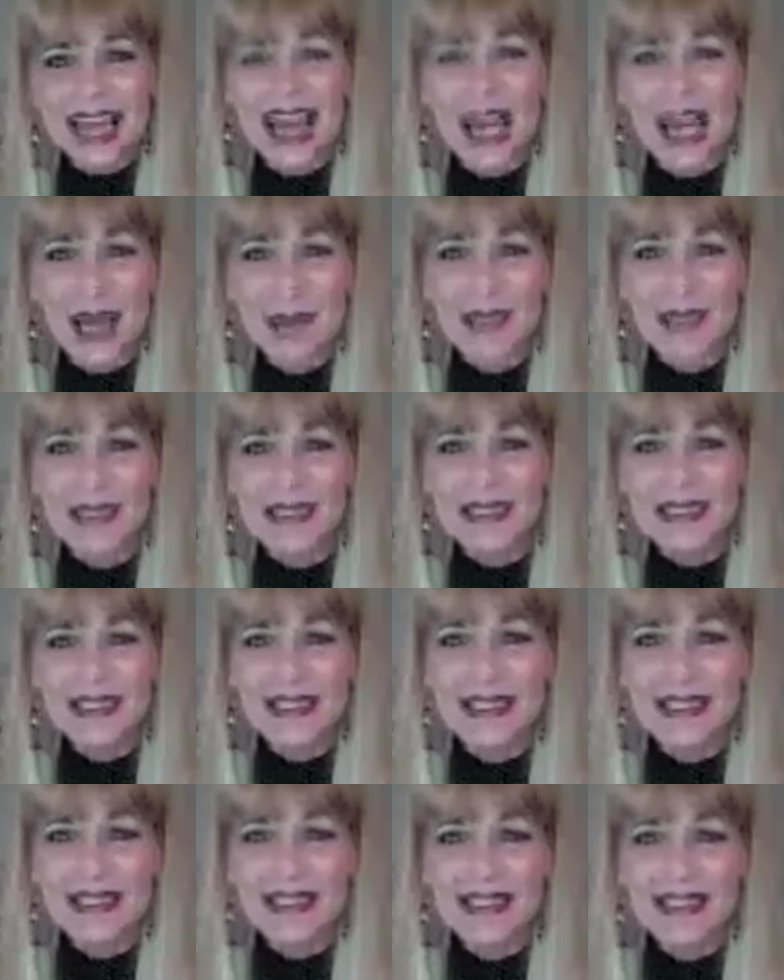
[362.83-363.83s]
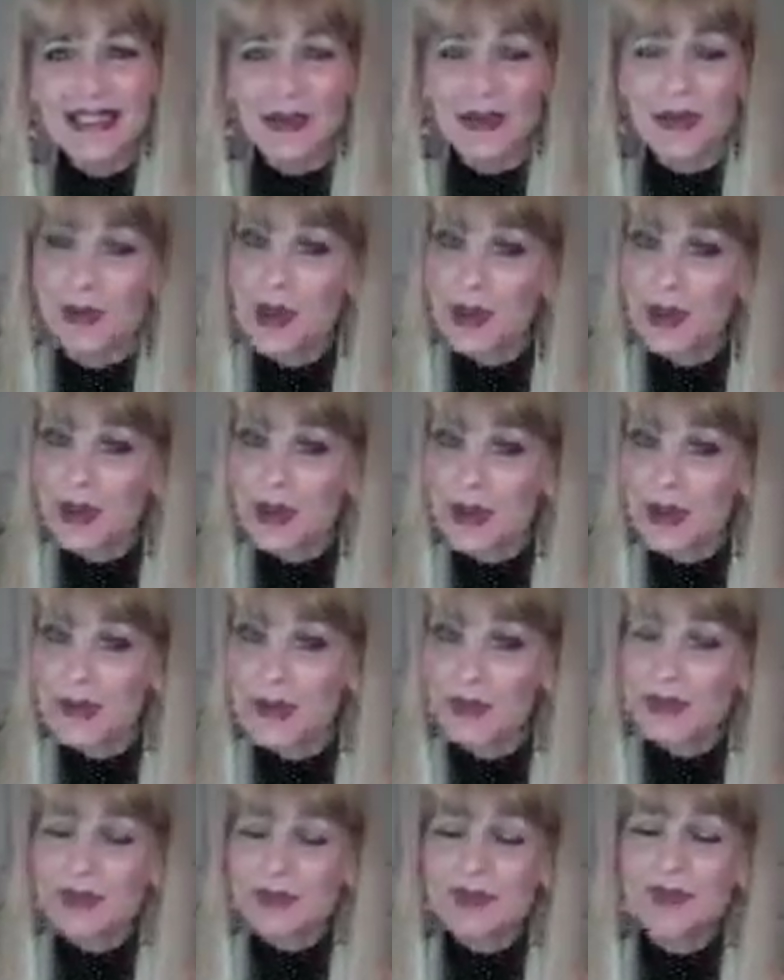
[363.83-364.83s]
happens is that, remember,
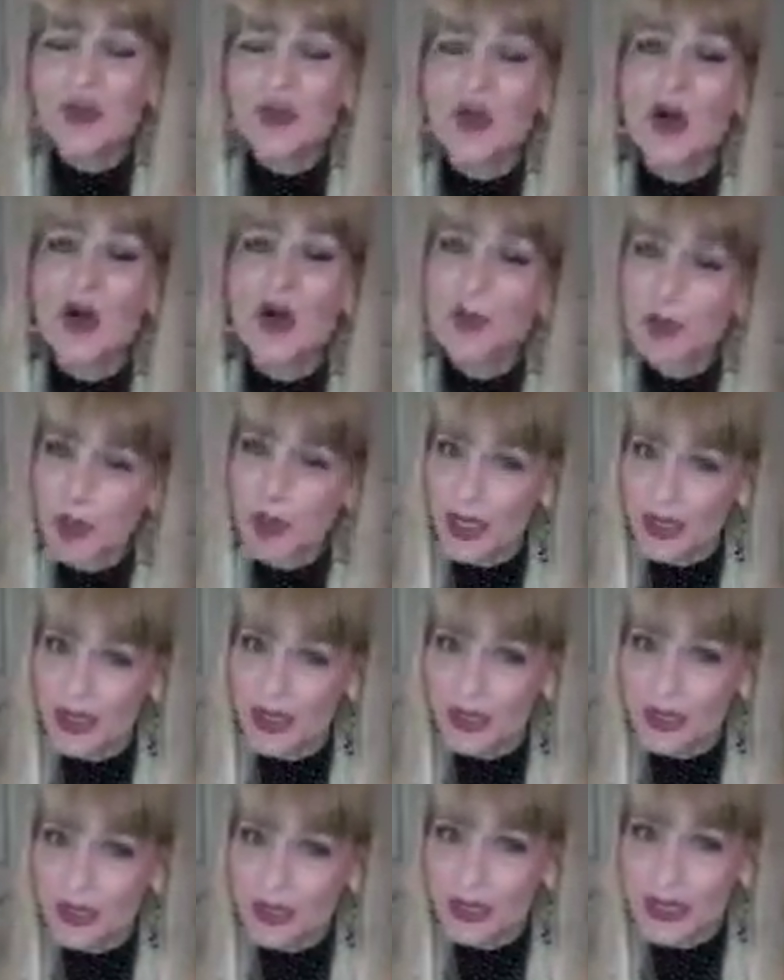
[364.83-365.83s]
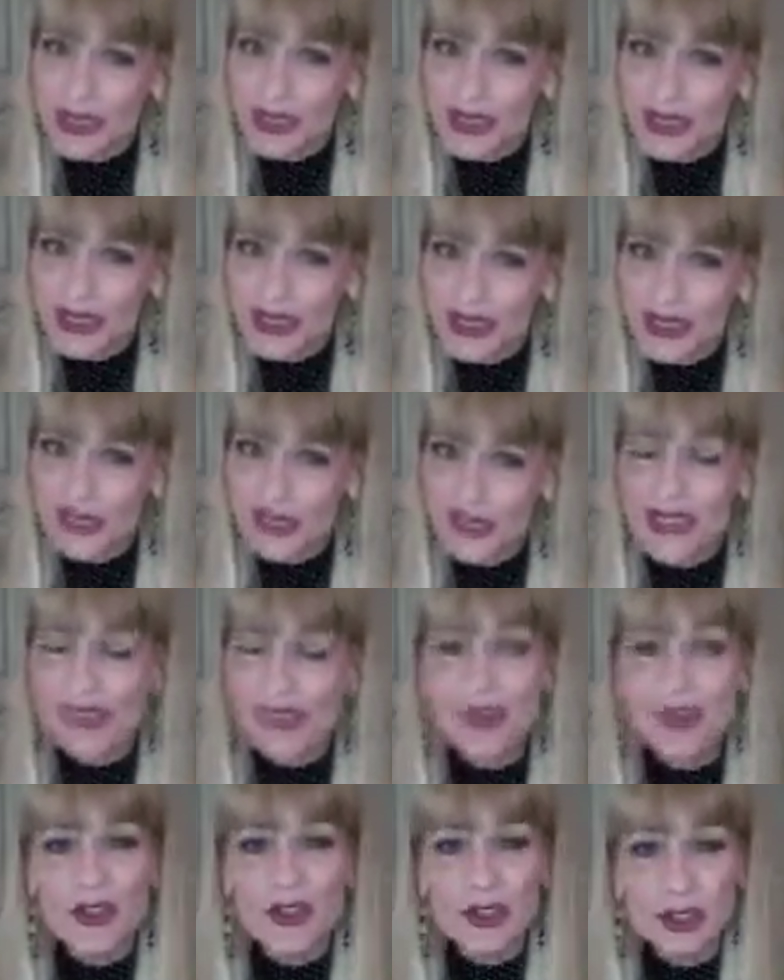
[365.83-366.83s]
our products are treatment systems
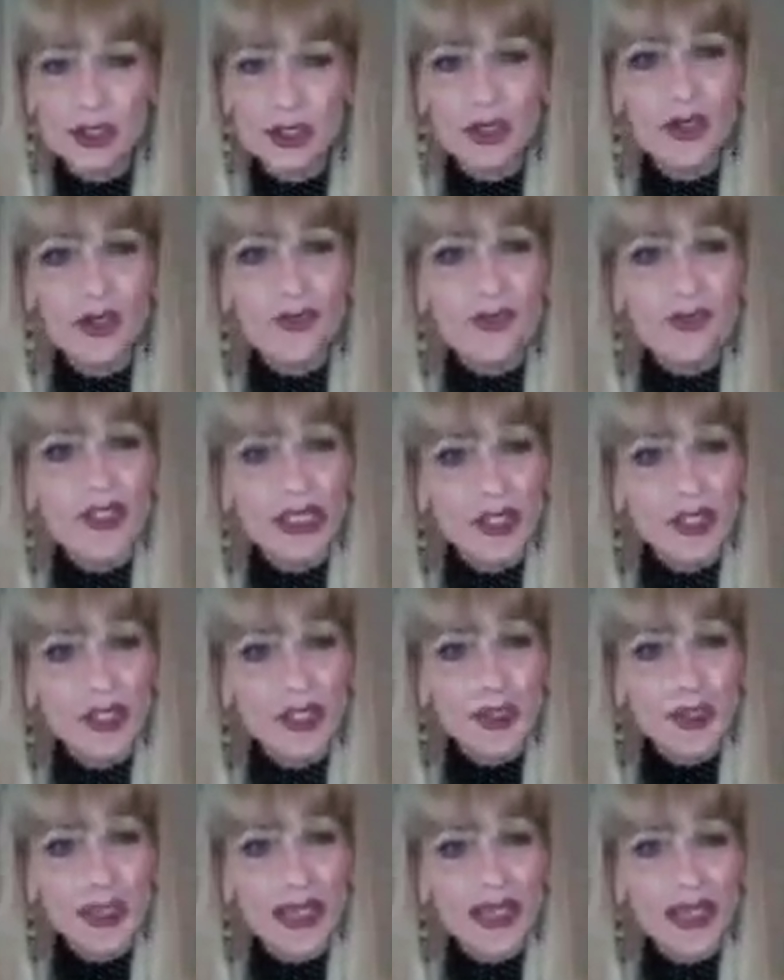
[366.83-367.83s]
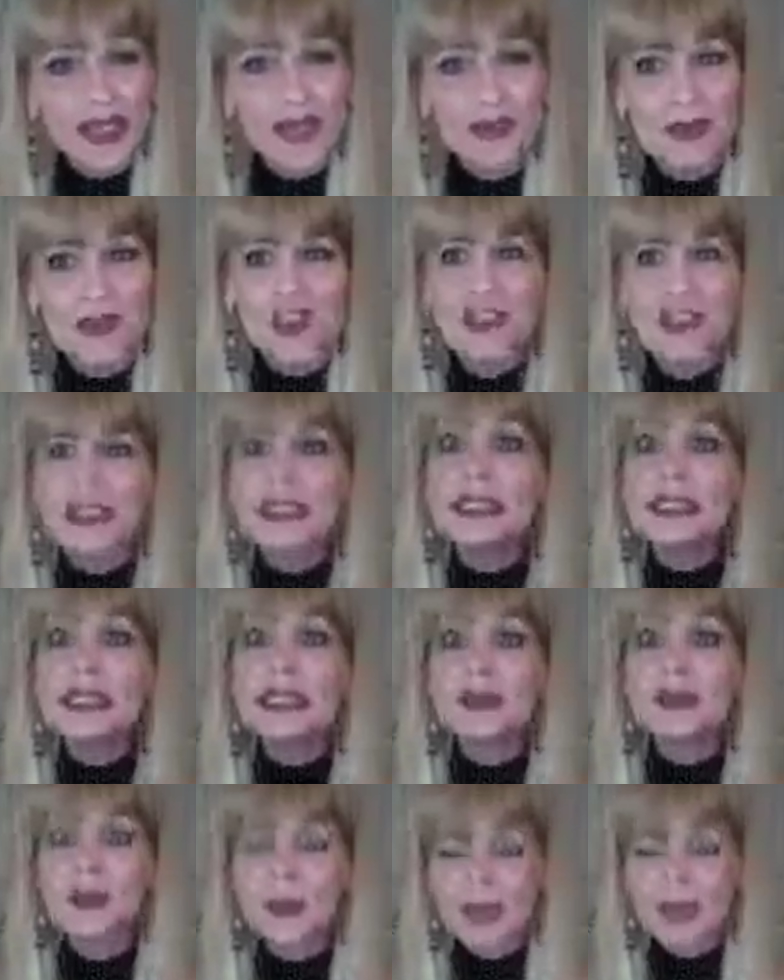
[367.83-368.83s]
and they're doing what they do best, which is to
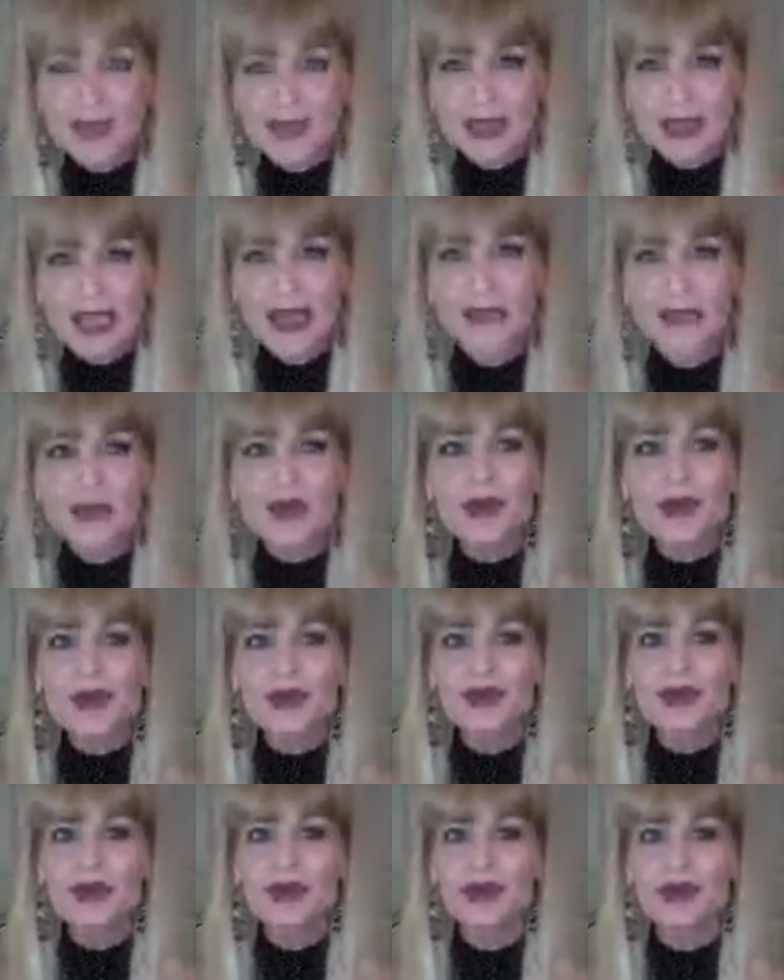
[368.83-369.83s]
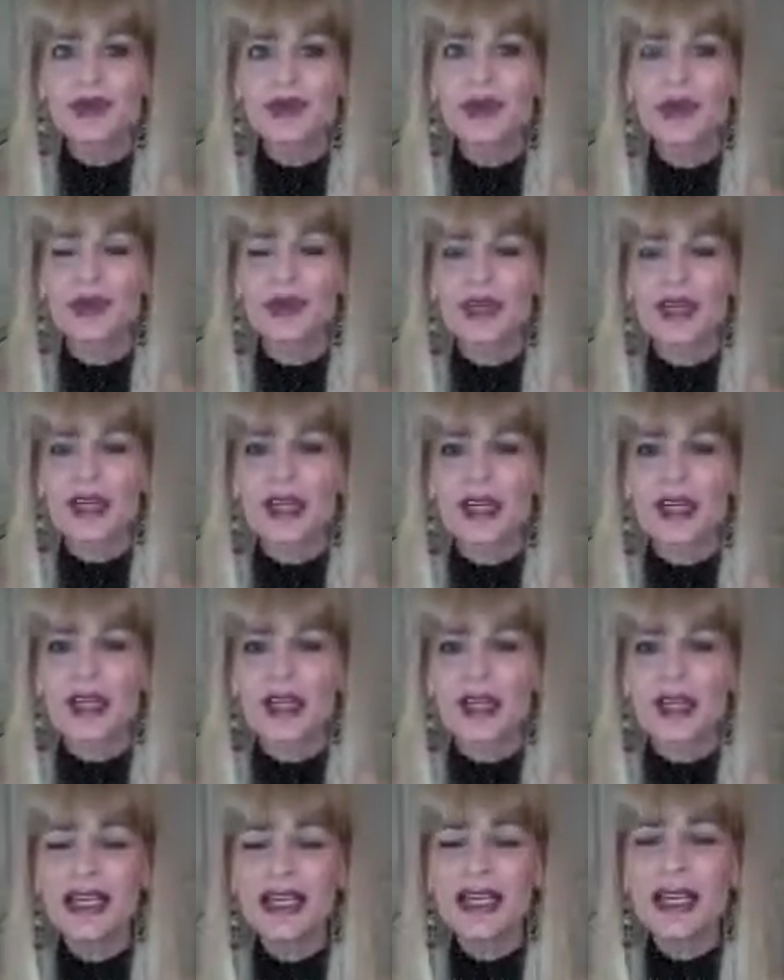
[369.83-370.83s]
get rid of the chemicals and the buildup on
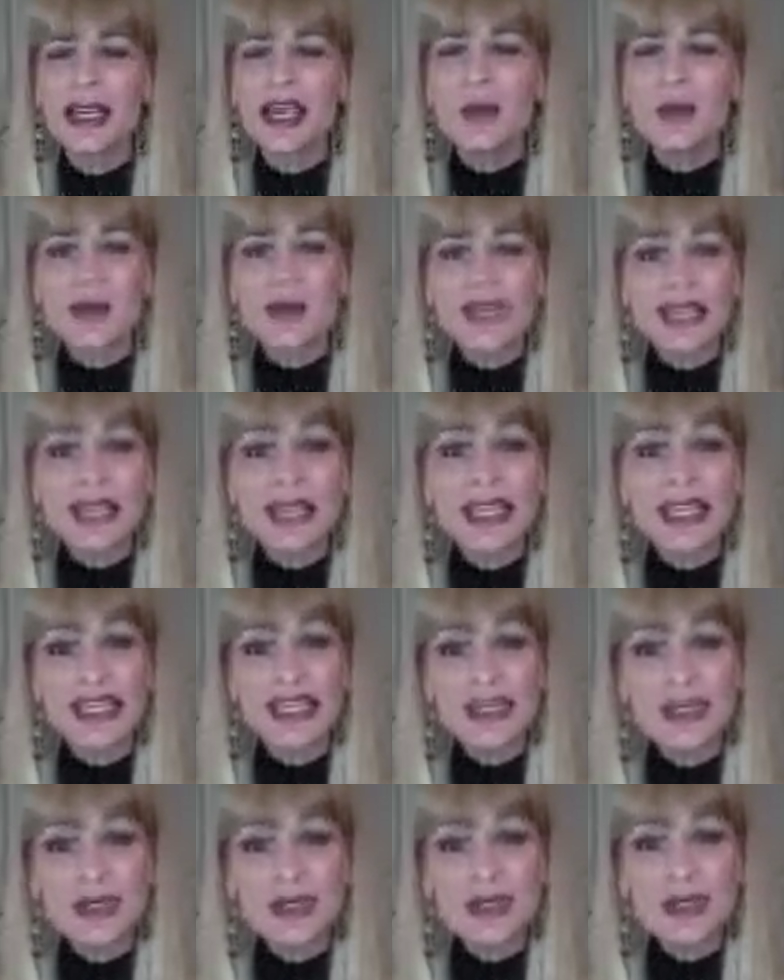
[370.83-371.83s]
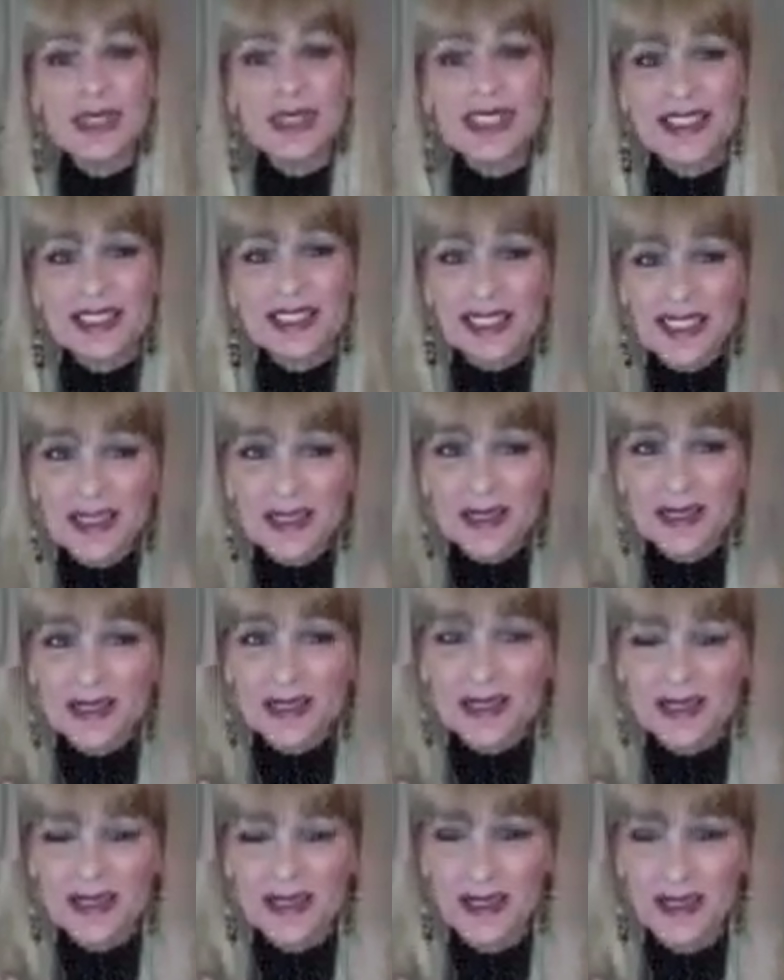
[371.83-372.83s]
hair. And what that can do is leave it
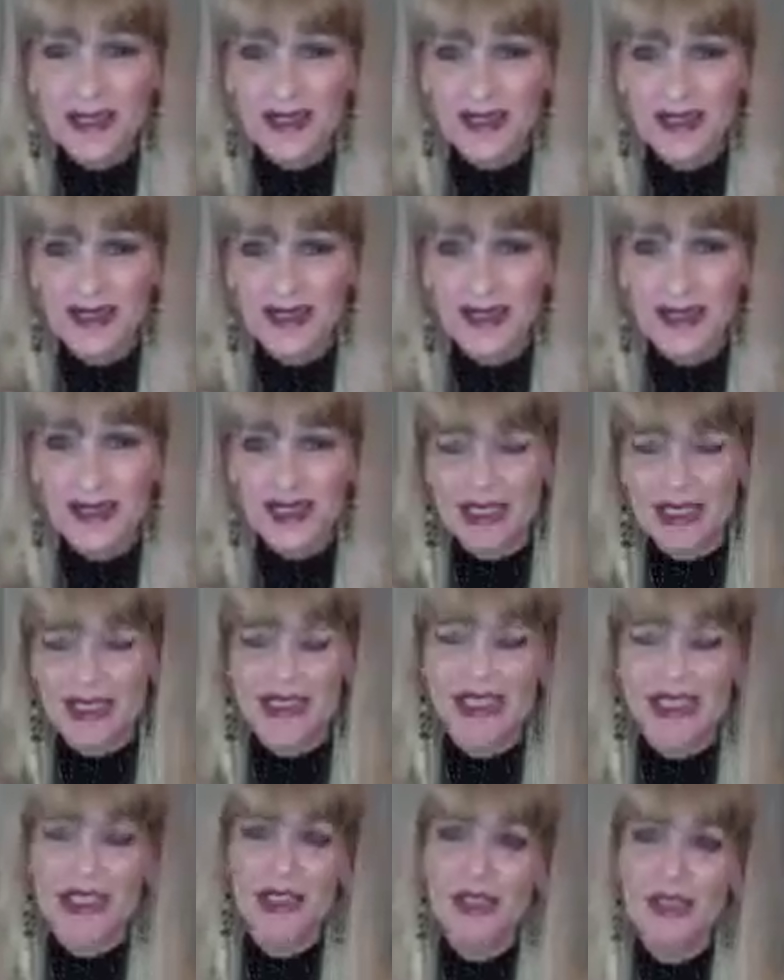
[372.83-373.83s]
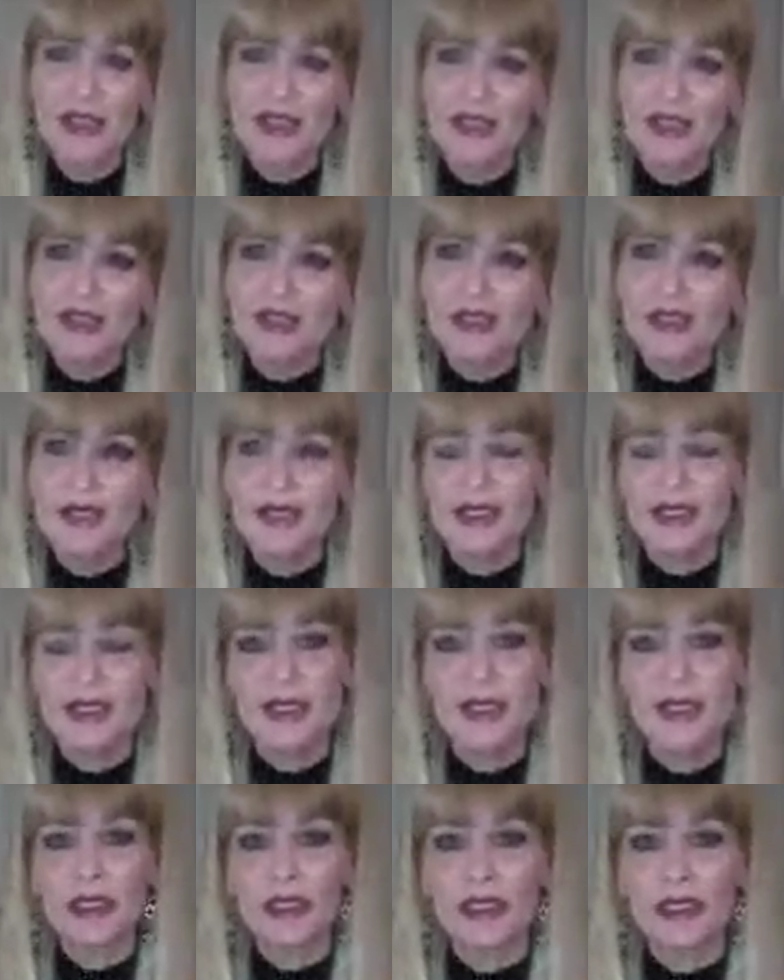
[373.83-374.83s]
feeling a little bit sticky or leave it
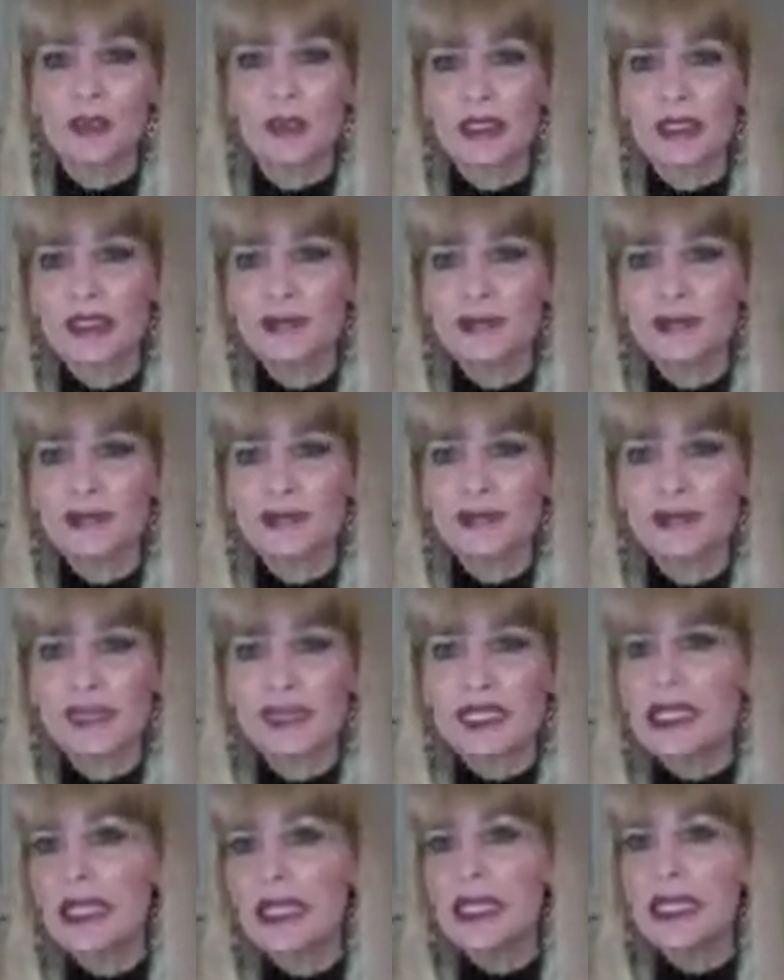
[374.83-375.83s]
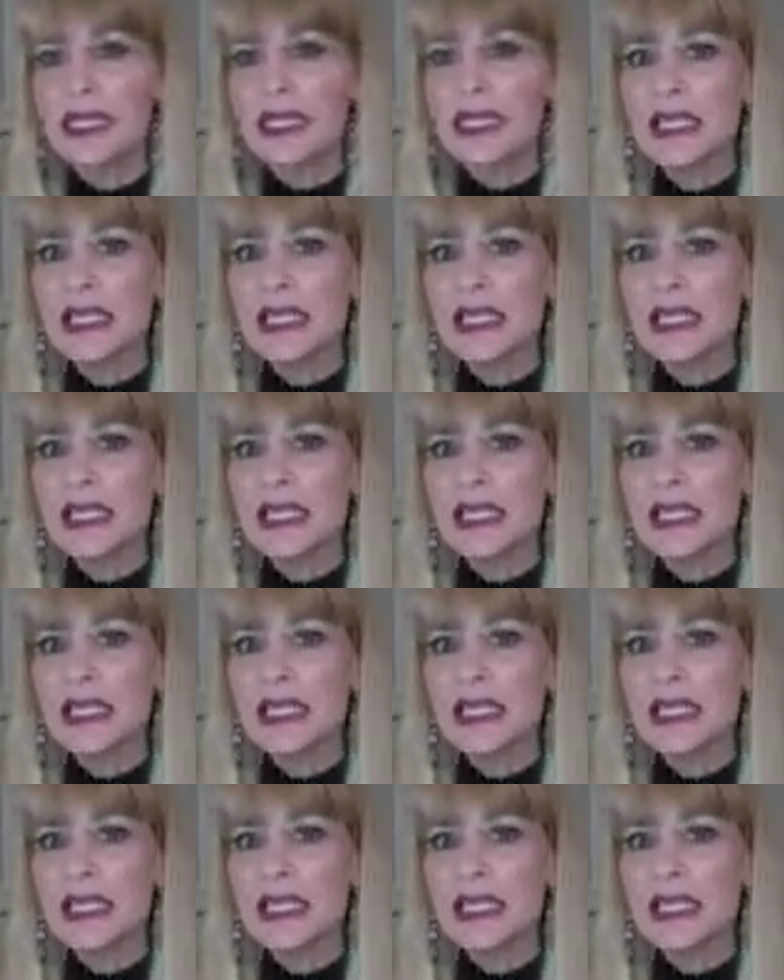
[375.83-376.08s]
feeling a little bit icky.